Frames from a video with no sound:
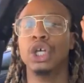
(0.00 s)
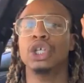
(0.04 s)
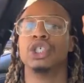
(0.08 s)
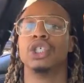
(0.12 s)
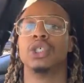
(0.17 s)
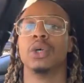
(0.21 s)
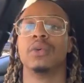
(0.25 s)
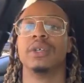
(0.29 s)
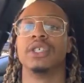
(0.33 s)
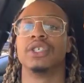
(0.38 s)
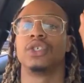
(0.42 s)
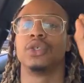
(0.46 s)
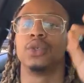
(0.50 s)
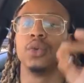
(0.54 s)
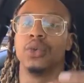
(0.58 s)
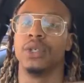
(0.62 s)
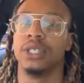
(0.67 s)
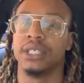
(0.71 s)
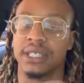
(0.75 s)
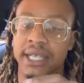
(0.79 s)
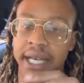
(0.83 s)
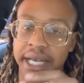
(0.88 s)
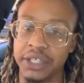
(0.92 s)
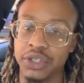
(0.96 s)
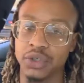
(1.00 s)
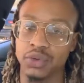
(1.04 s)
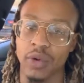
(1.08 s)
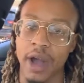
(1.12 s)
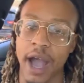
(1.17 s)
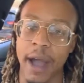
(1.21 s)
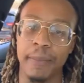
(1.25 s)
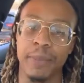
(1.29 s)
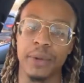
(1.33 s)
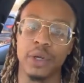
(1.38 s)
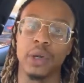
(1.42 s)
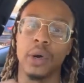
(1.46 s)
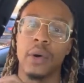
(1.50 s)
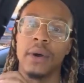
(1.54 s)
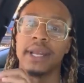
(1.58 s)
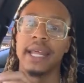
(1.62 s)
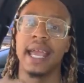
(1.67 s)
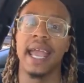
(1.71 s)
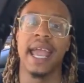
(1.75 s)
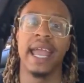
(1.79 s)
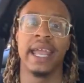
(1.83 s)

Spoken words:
So as soon as I drop it on